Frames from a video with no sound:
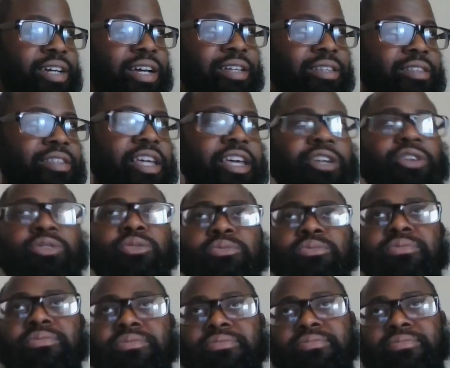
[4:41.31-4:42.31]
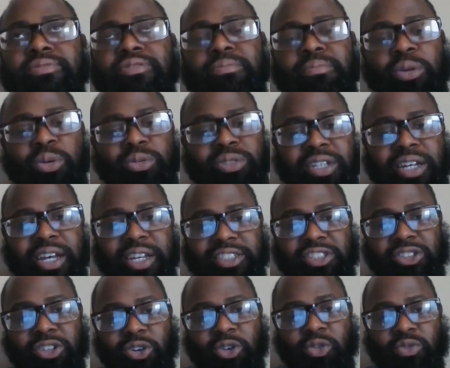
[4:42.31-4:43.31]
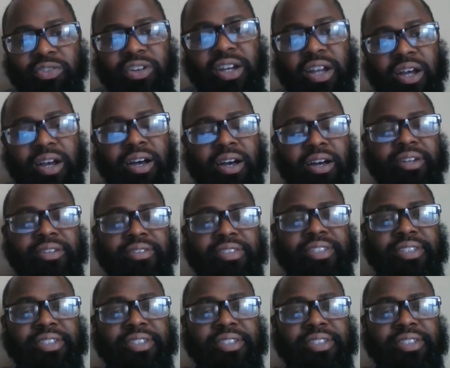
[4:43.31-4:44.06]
I thank you, Most High Jehovah God.